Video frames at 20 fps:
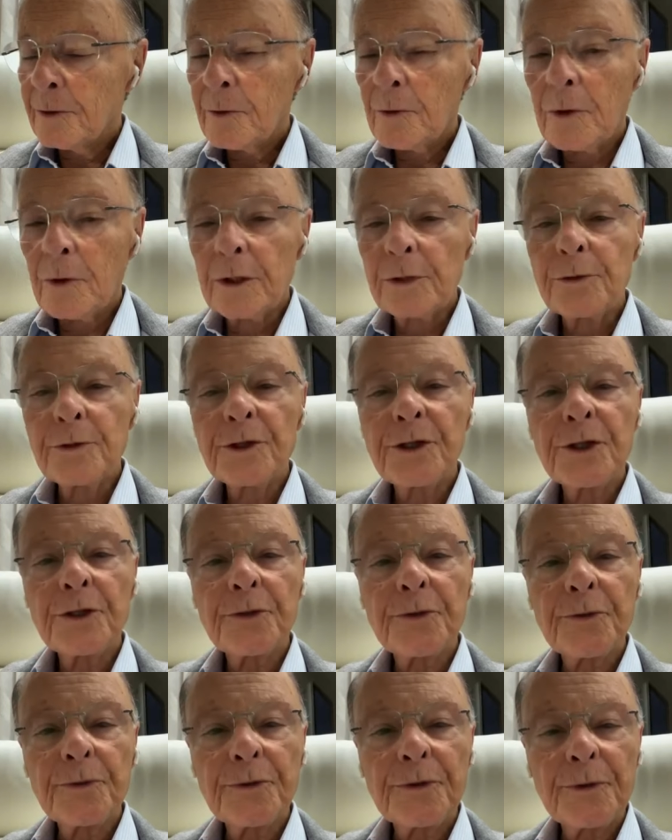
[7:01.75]
When
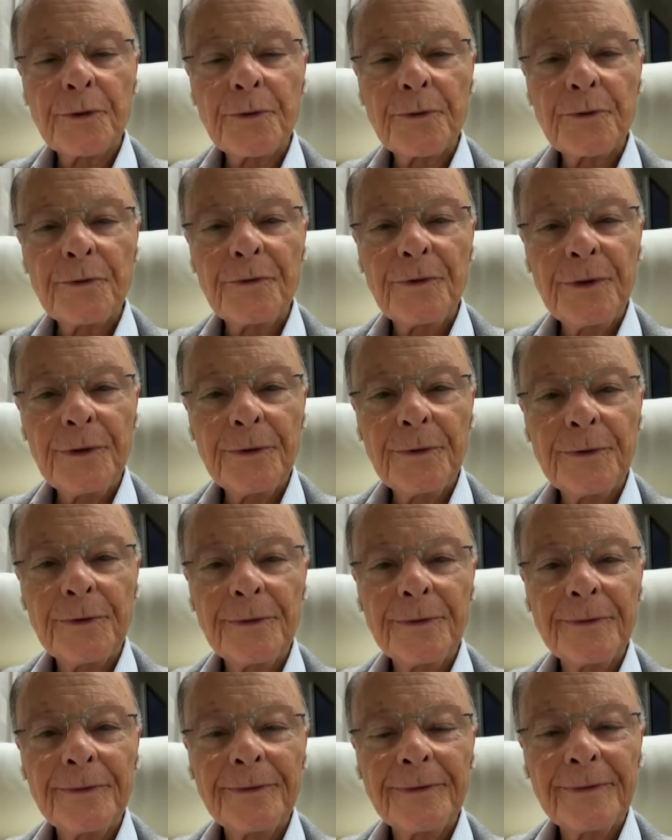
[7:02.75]
Jesus heard
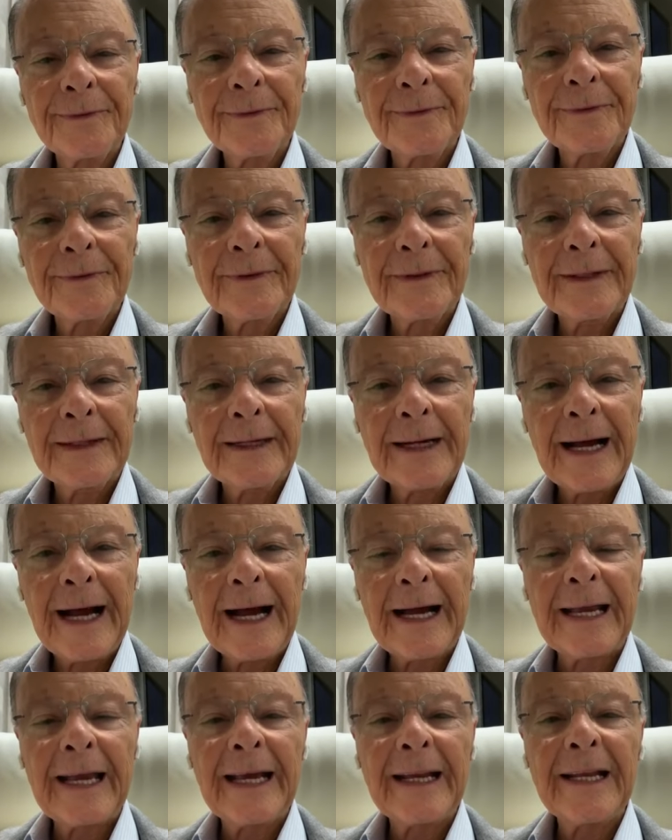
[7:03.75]
it,
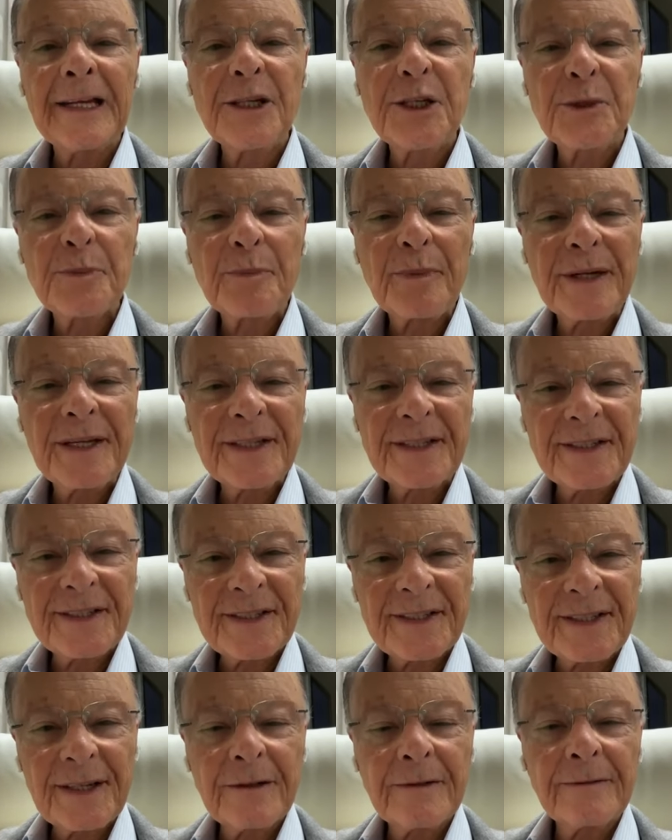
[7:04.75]
when he
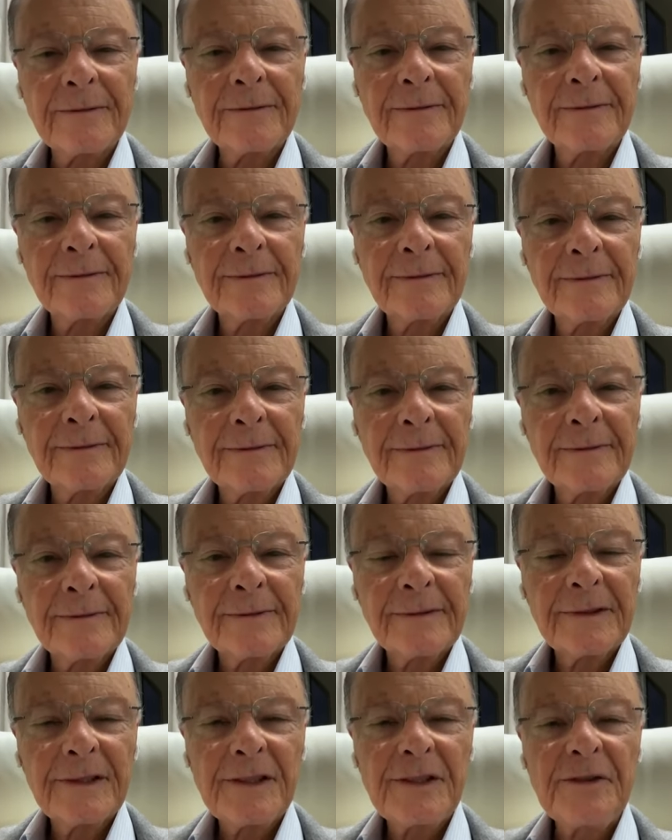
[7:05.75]
saw the
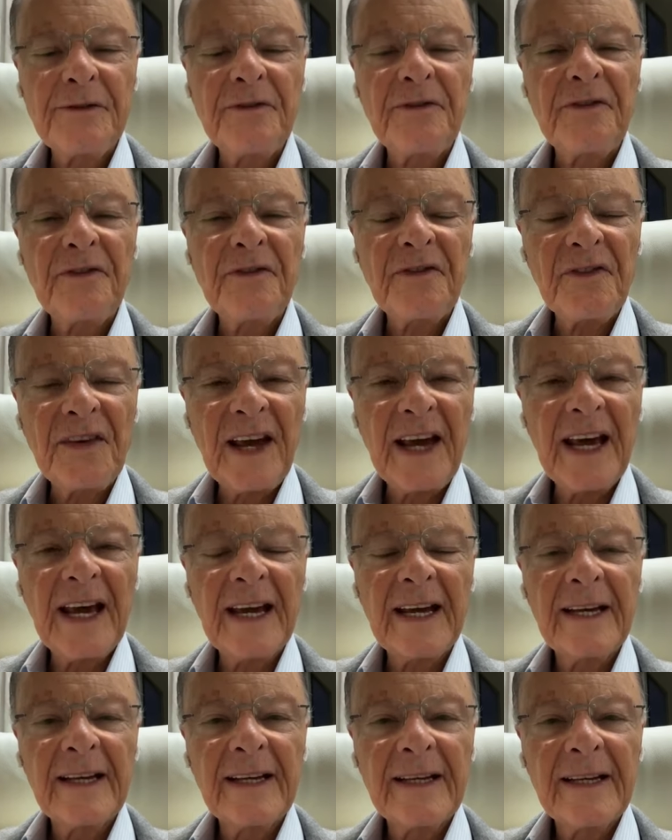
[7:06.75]
expression
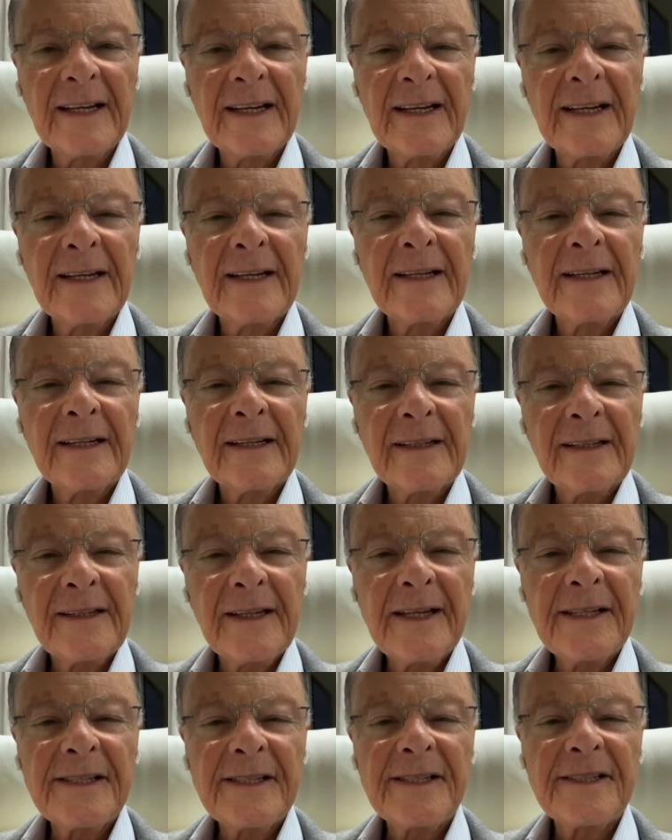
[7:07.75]
of
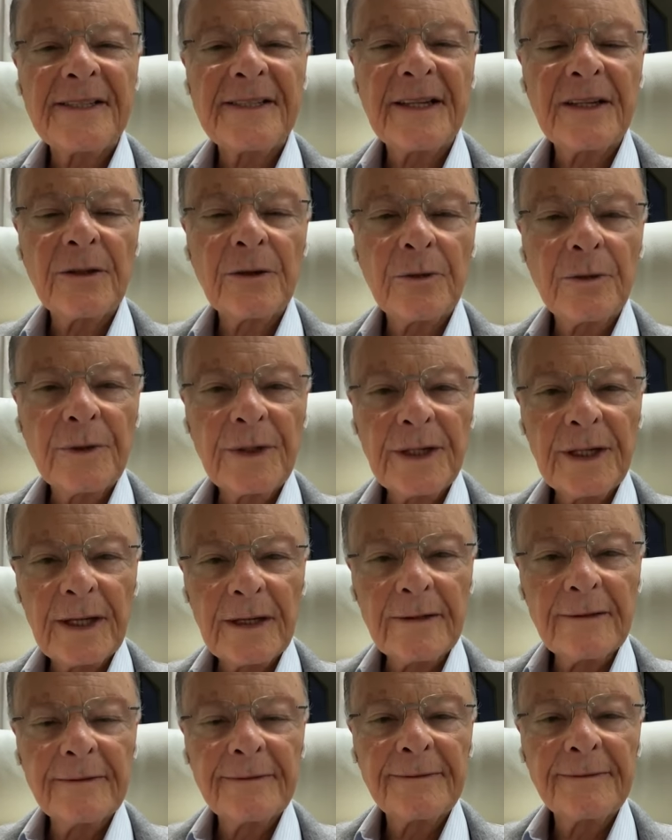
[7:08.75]
faith from
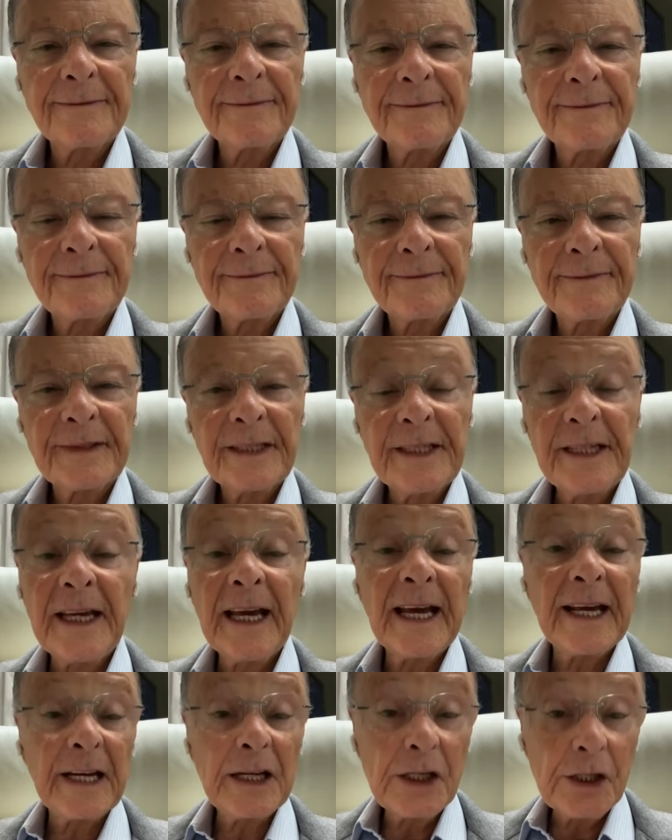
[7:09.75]
that
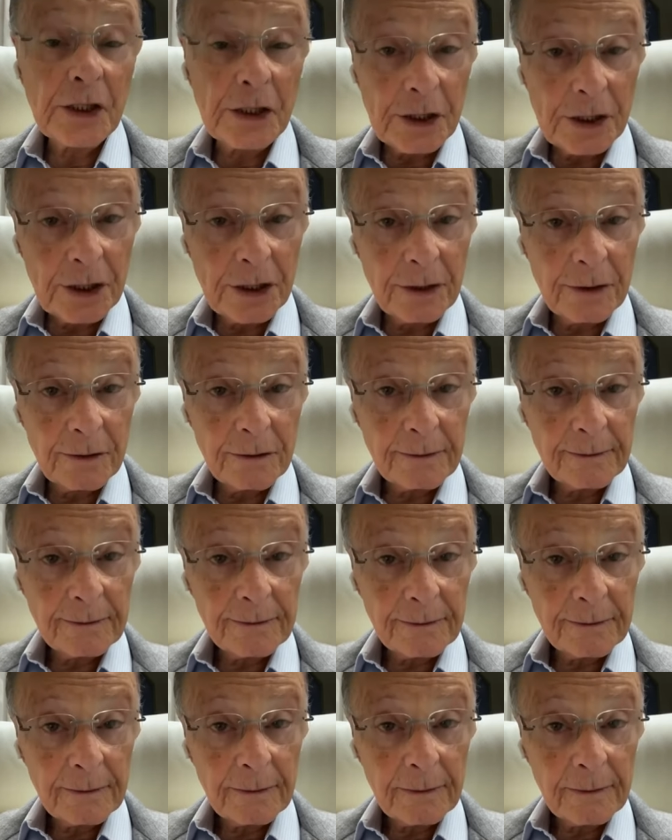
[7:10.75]
centurion, which
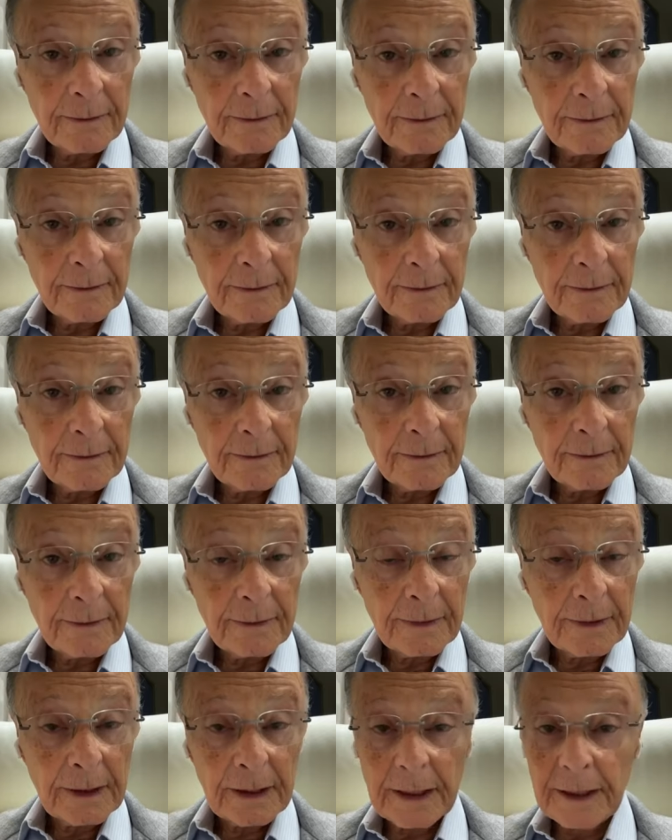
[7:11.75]
was not
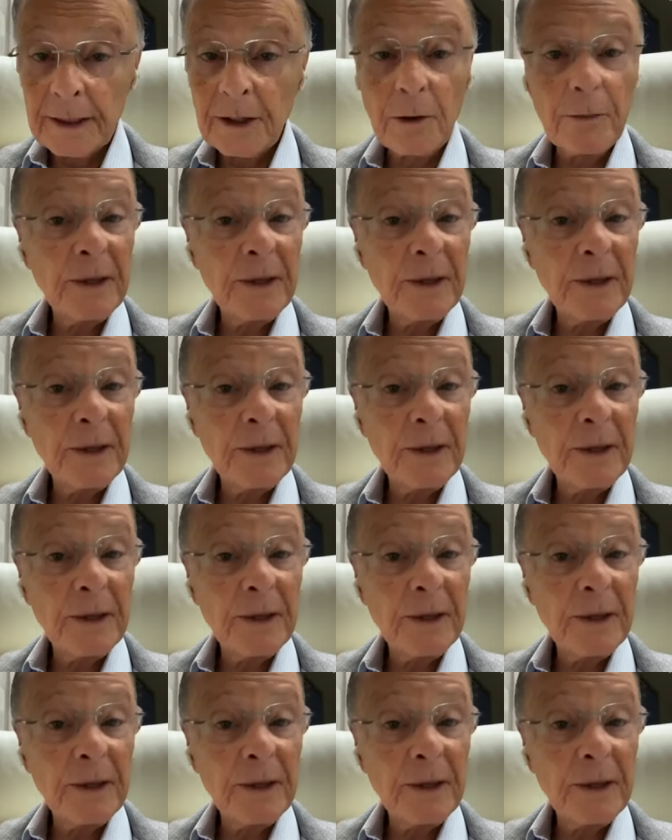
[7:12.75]
worthy,